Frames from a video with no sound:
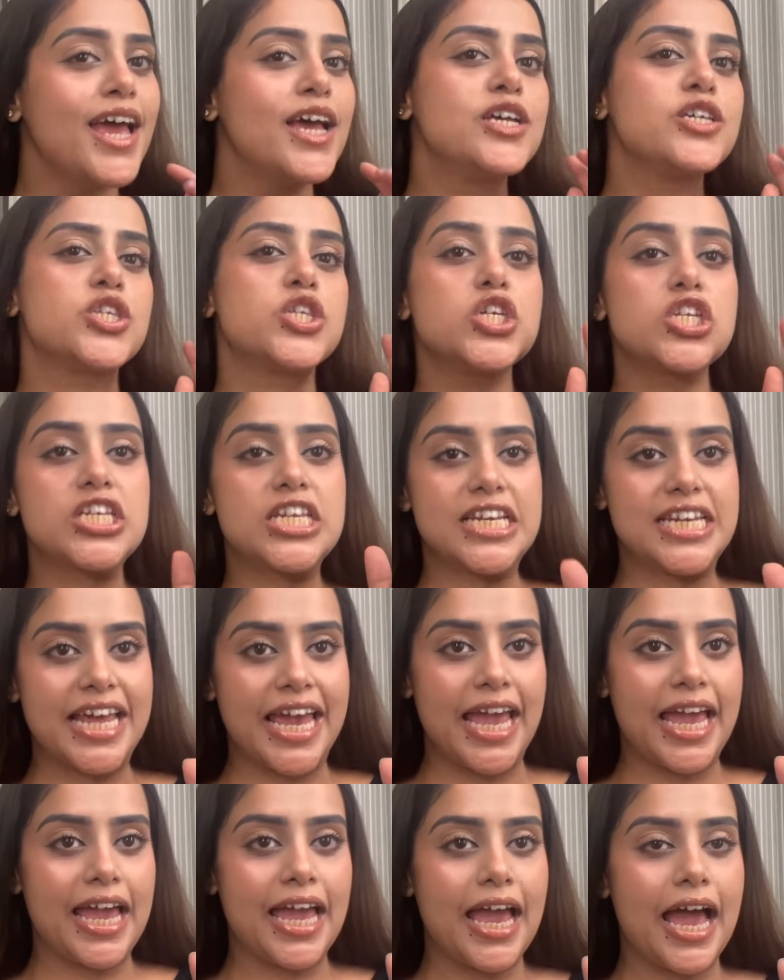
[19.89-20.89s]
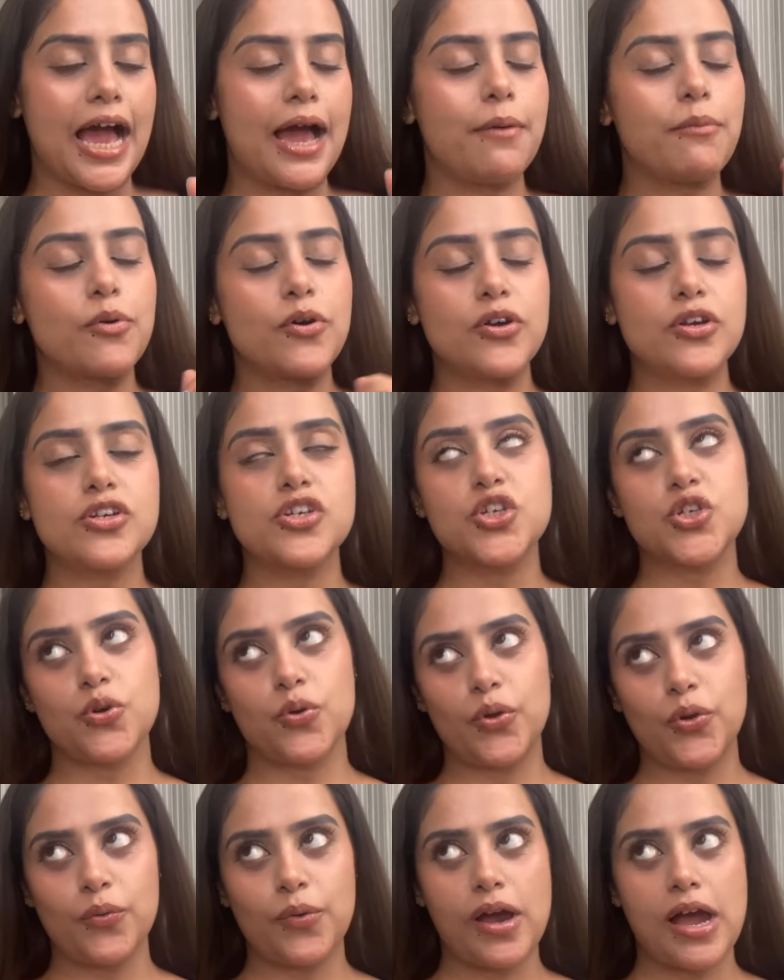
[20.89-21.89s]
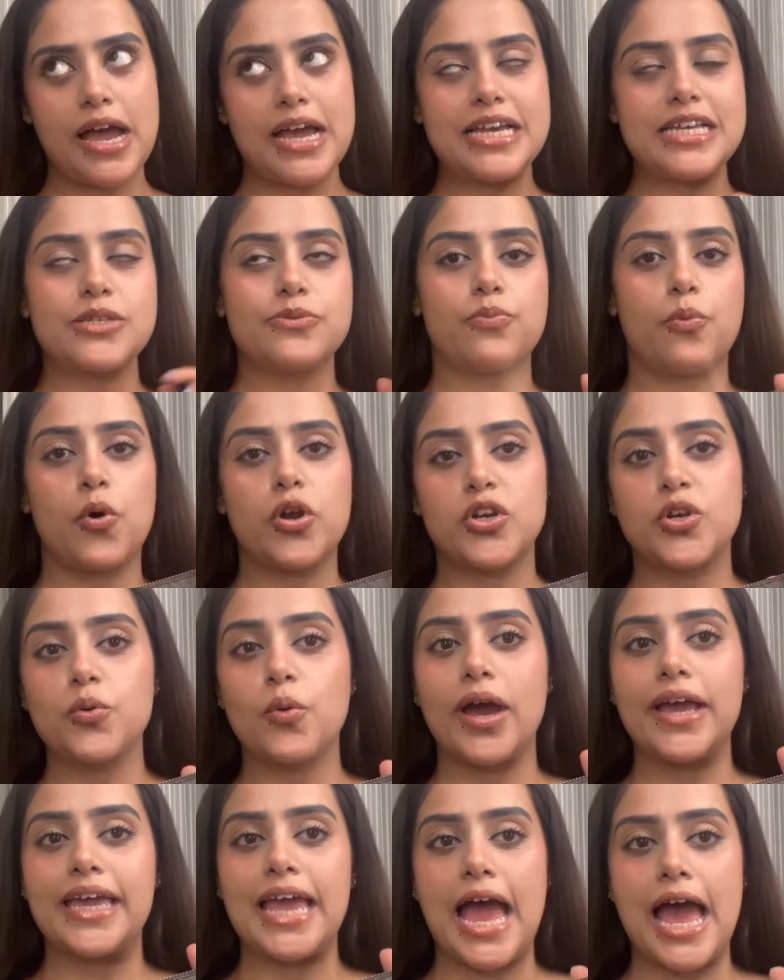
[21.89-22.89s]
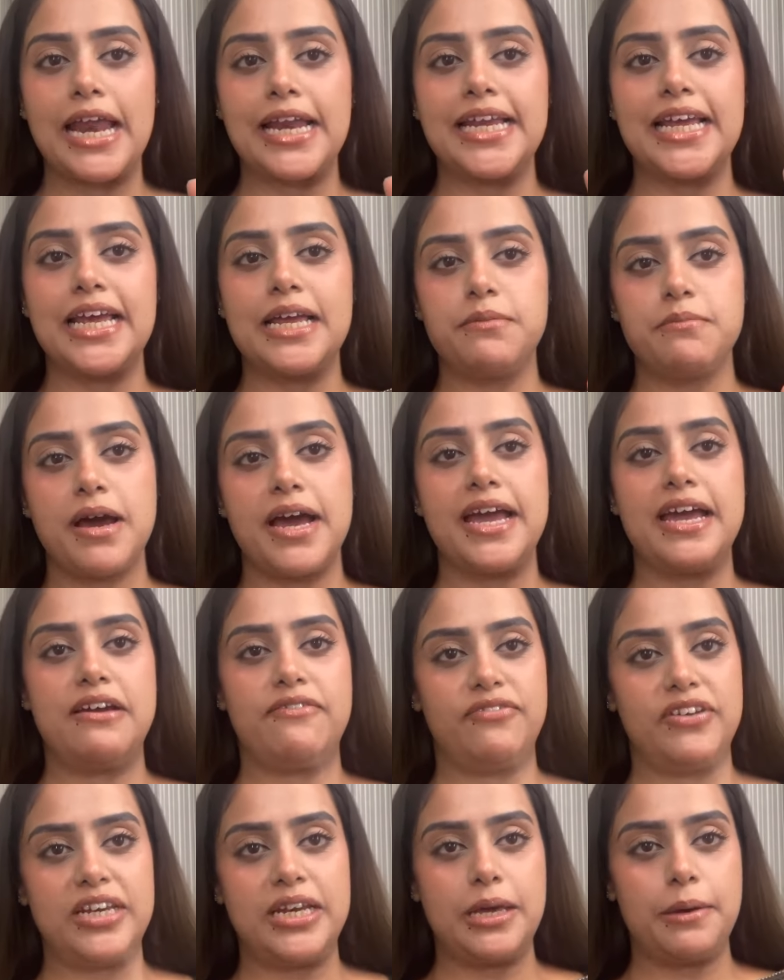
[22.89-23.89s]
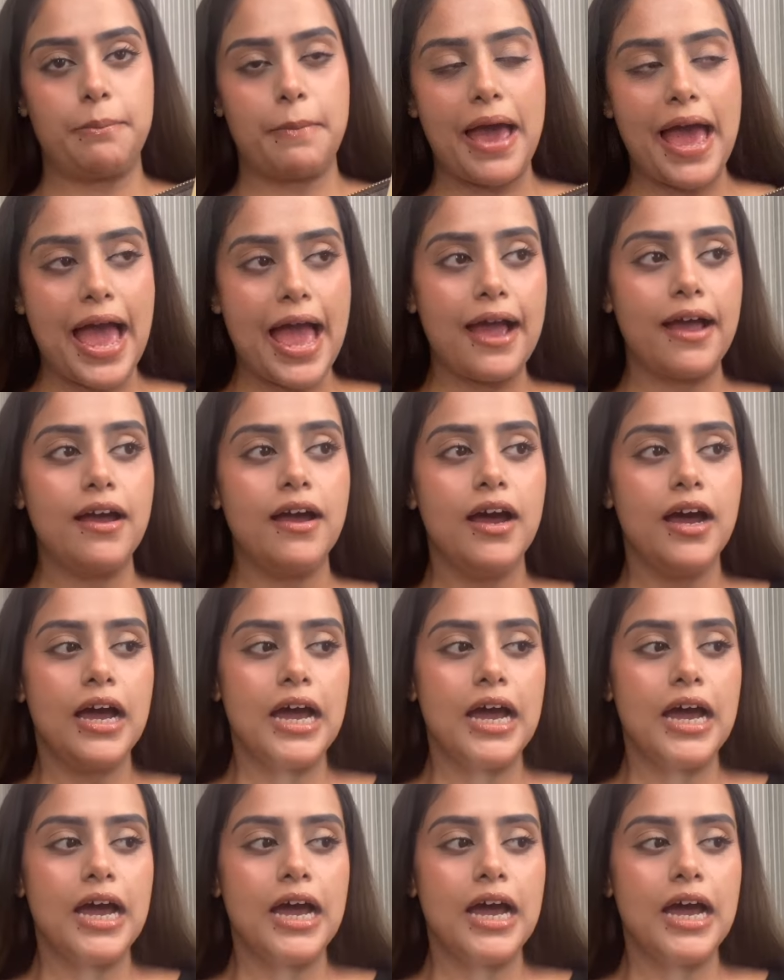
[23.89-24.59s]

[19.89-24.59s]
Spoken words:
So today I'm going to show you guys what do I carry in my everyday bag,